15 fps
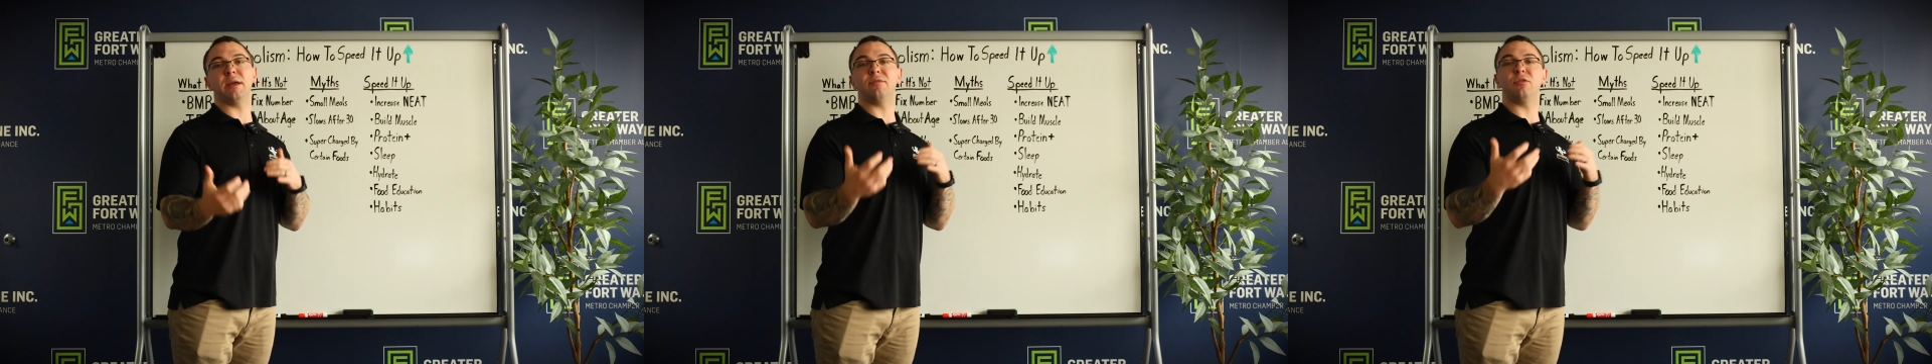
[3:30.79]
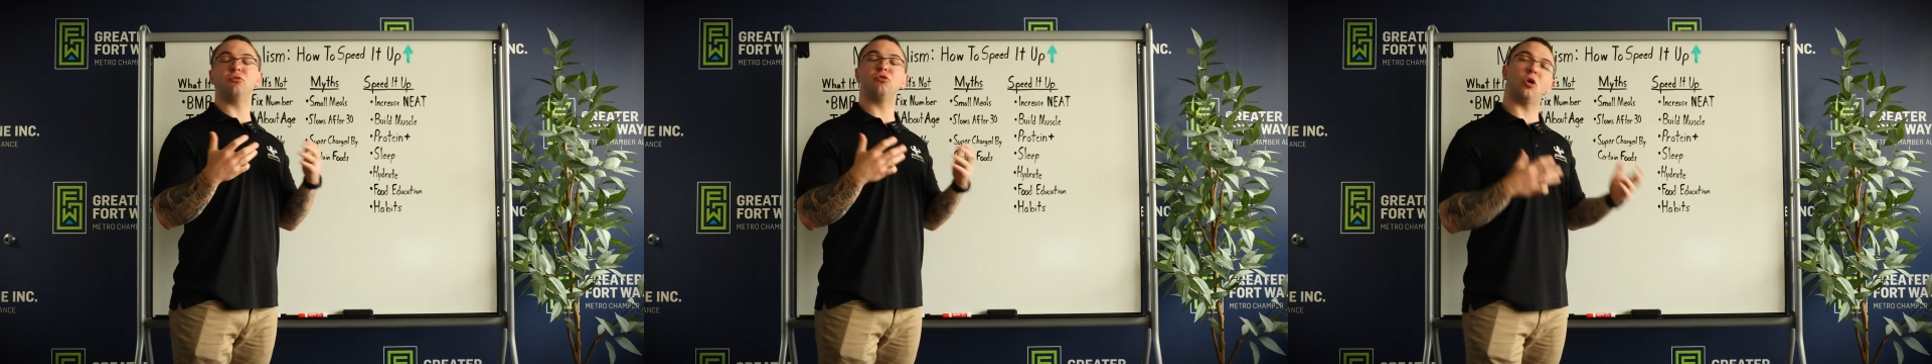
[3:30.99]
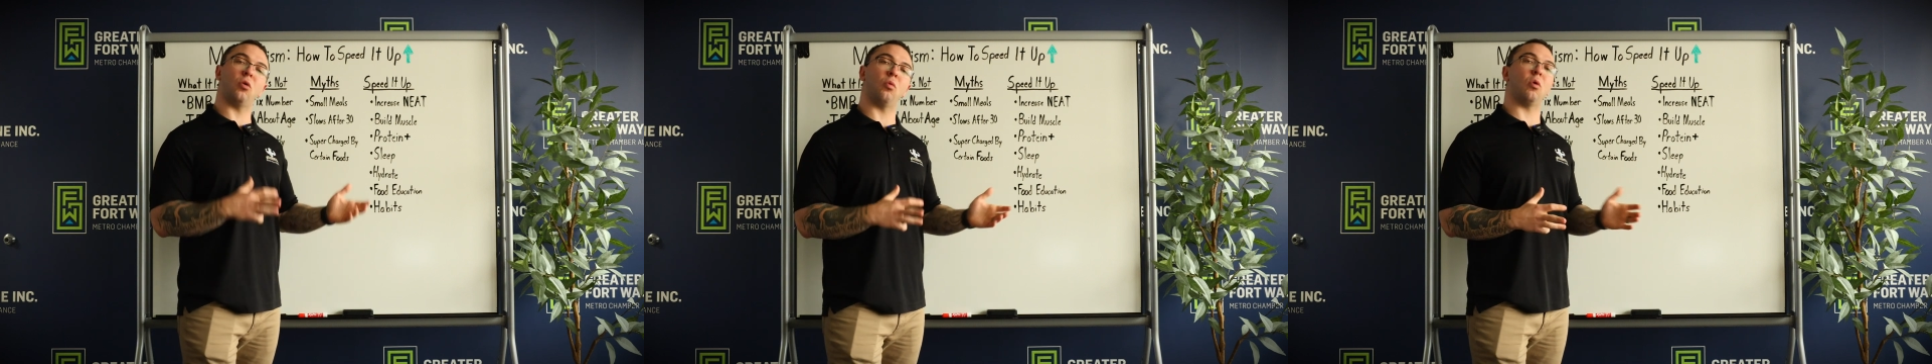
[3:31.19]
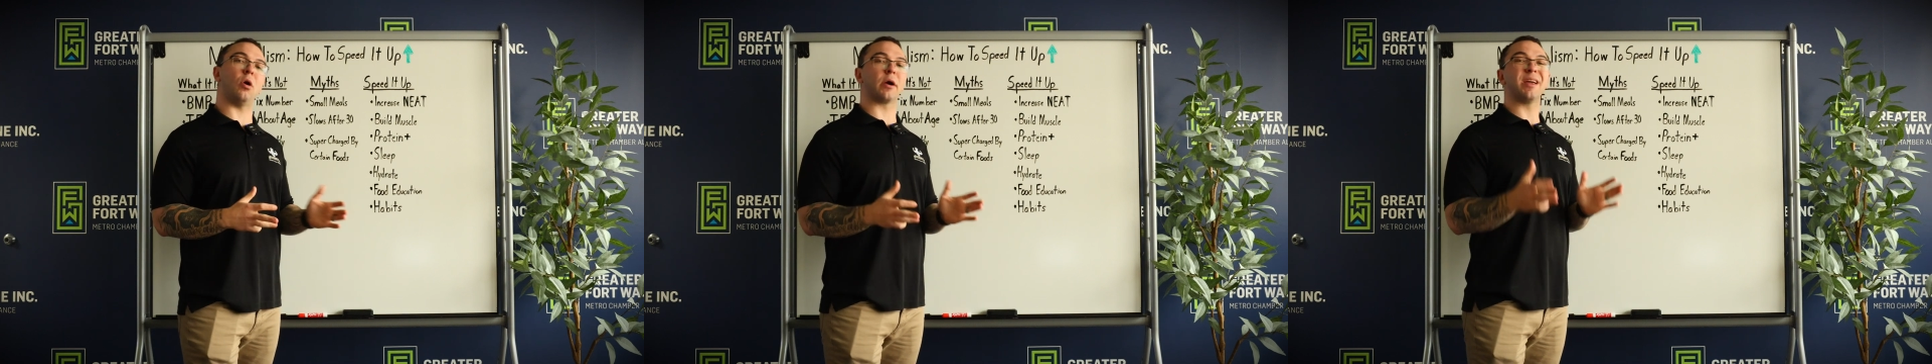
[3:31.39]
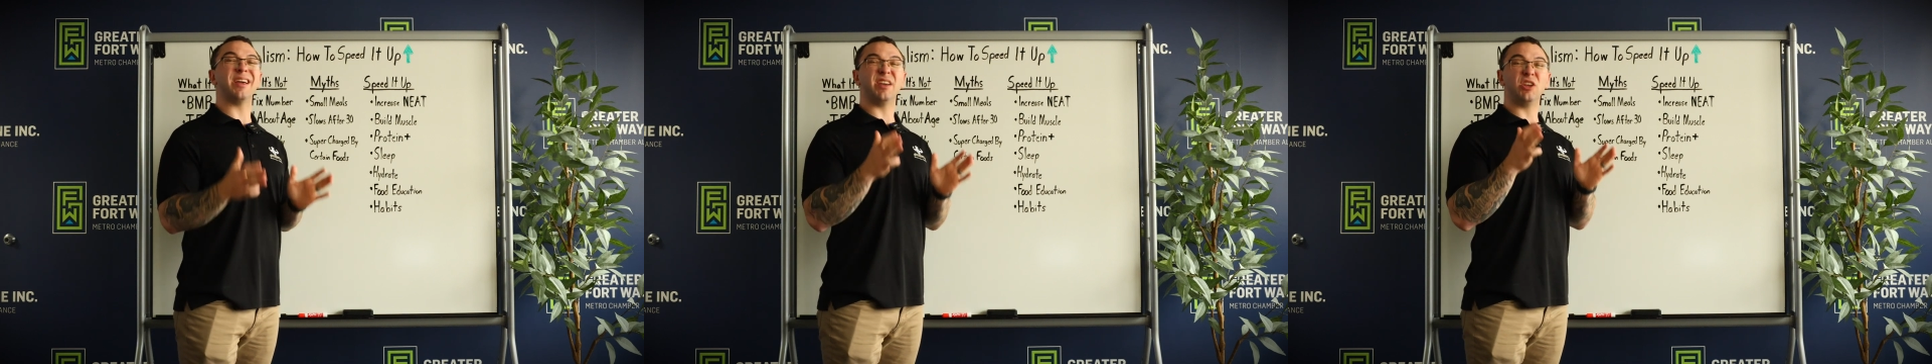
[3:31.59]
if you don't
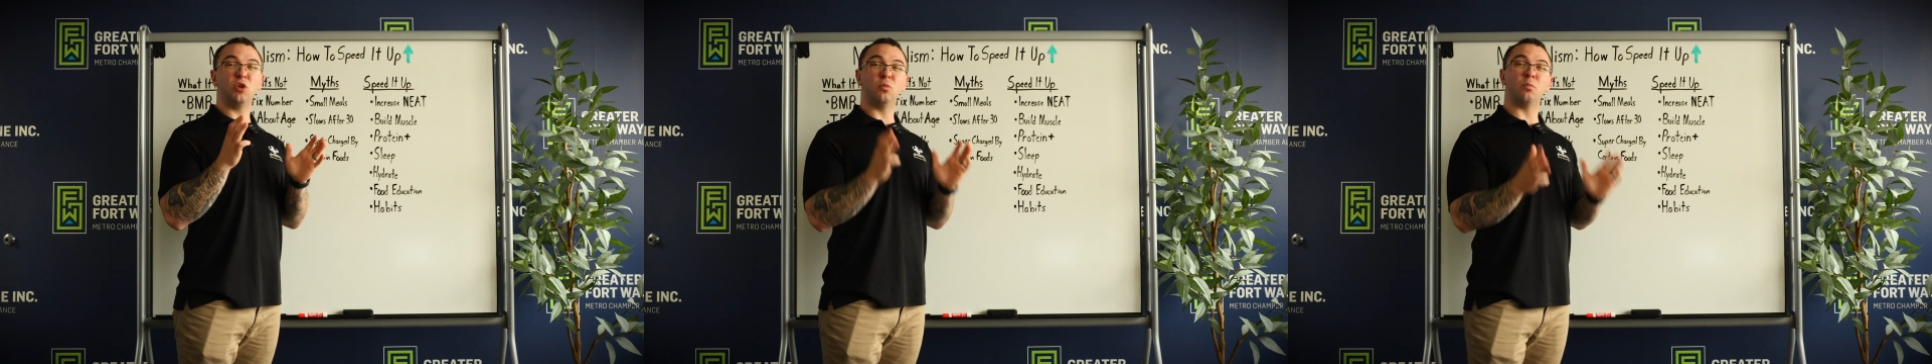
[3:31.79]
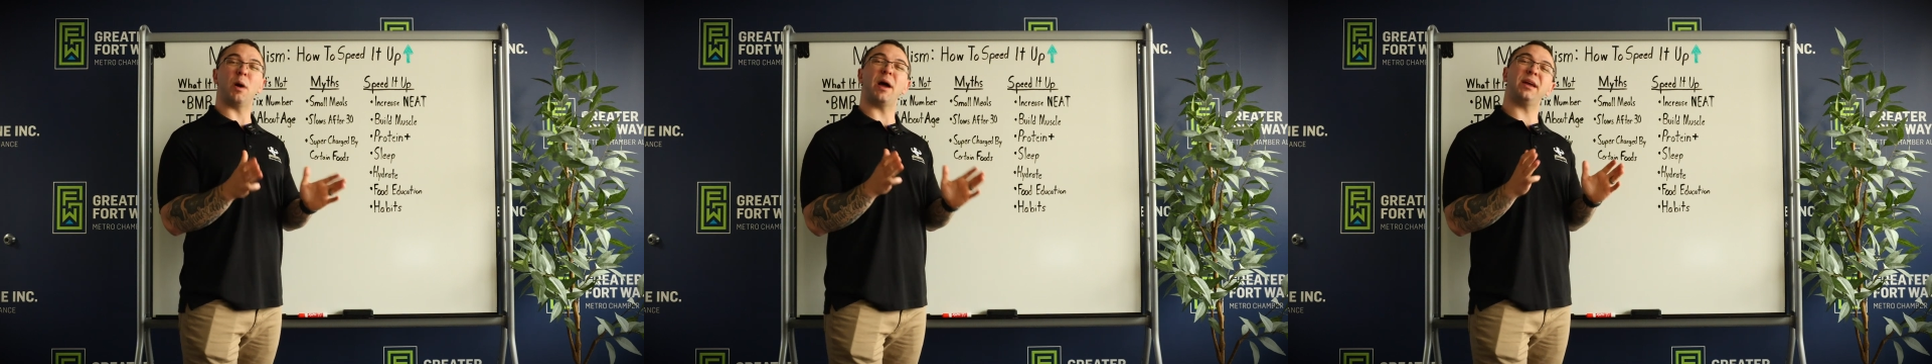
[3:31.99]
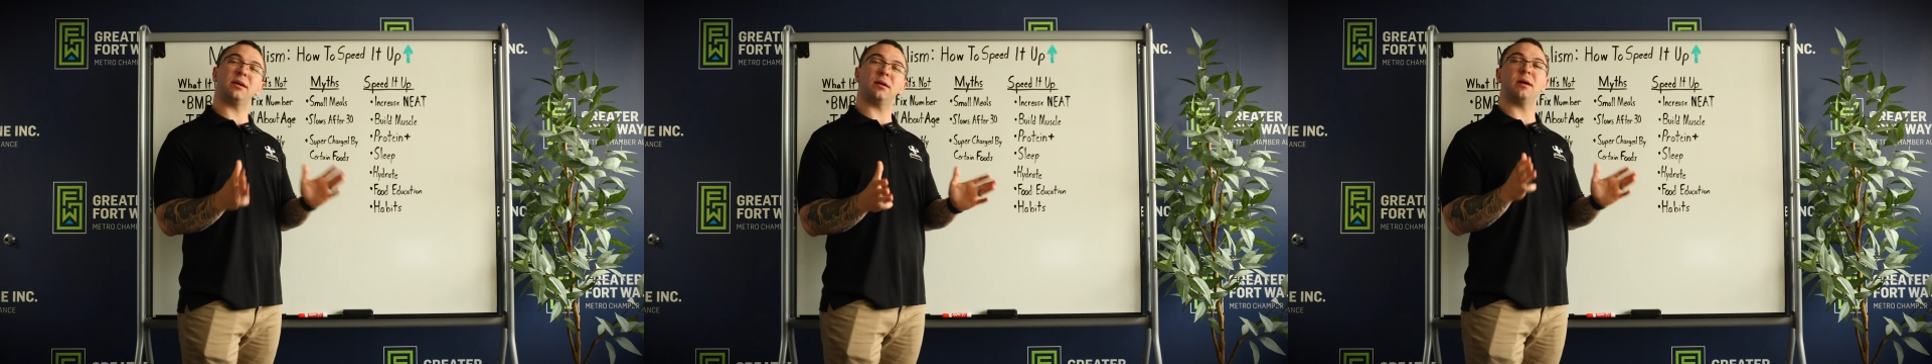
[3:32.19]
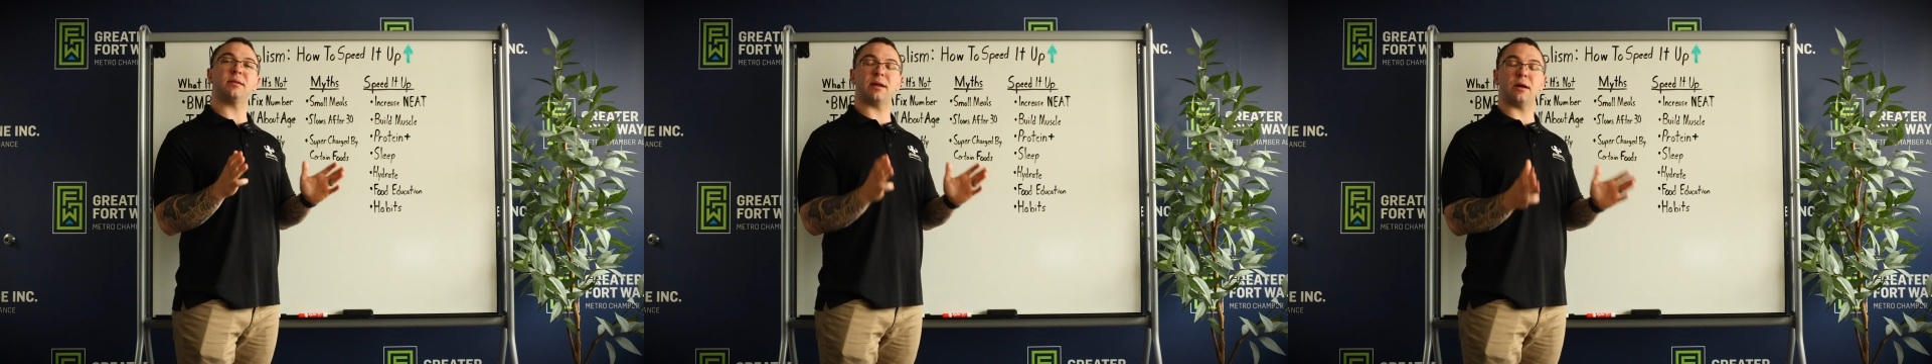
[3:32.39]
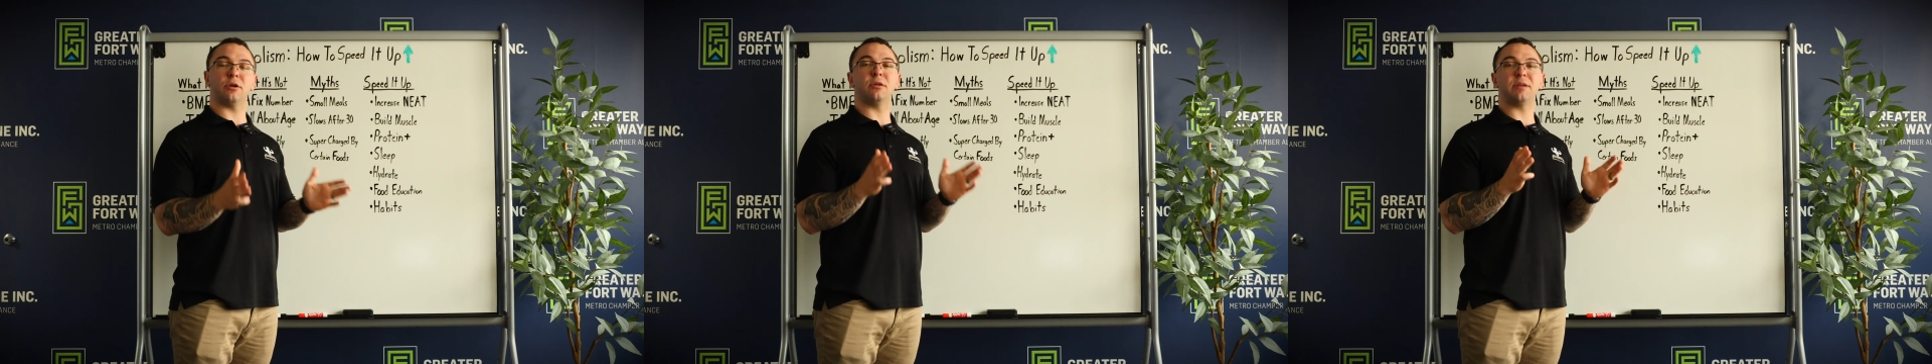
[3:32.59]
walk, you might cut
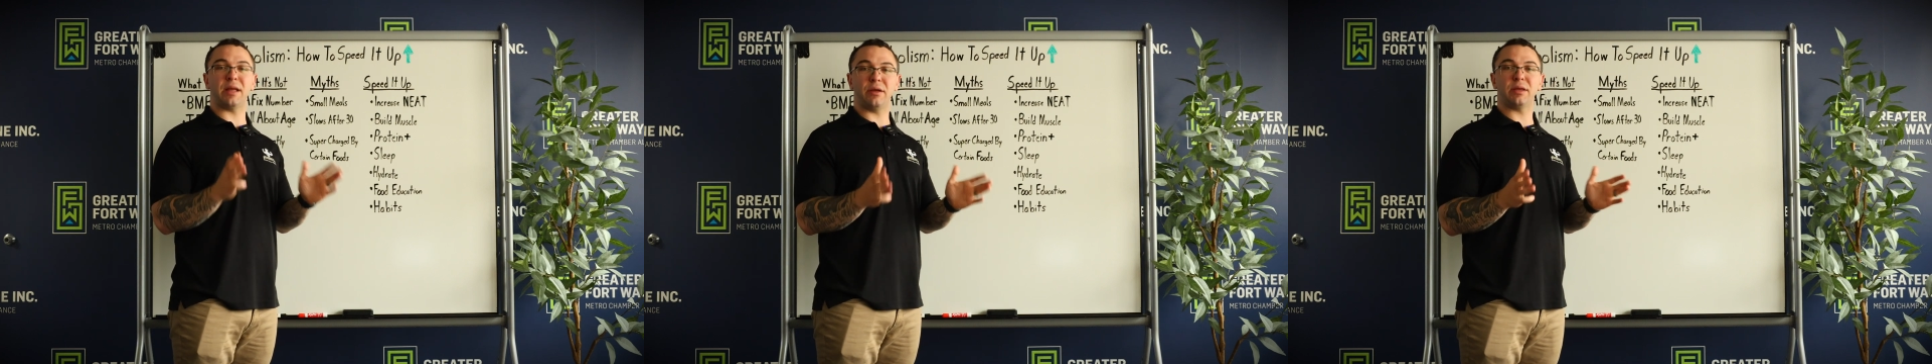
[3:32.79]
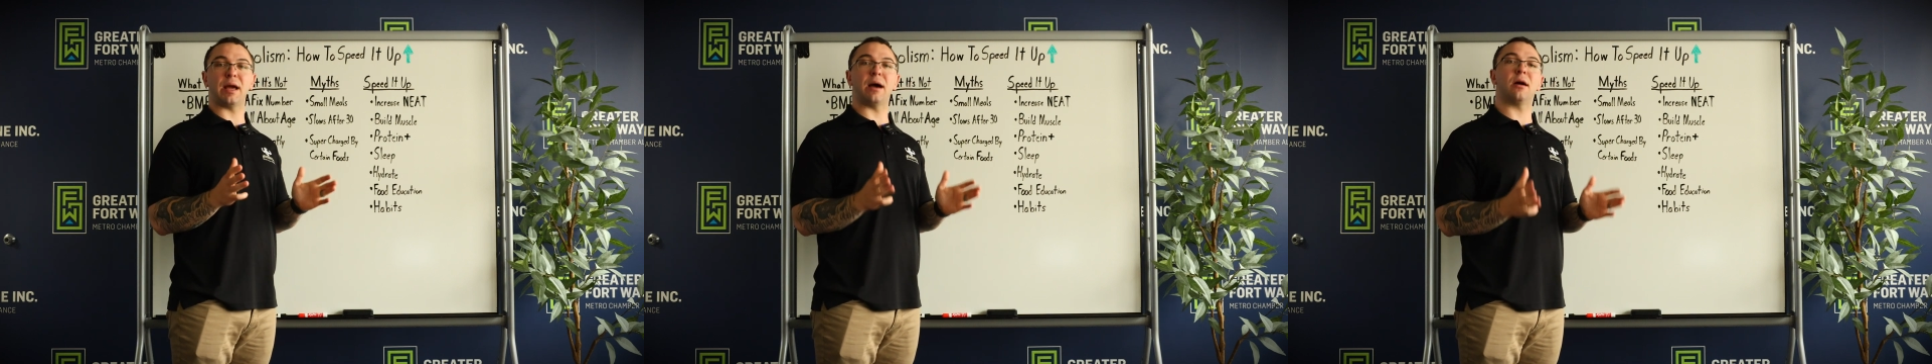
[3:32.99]
down your daily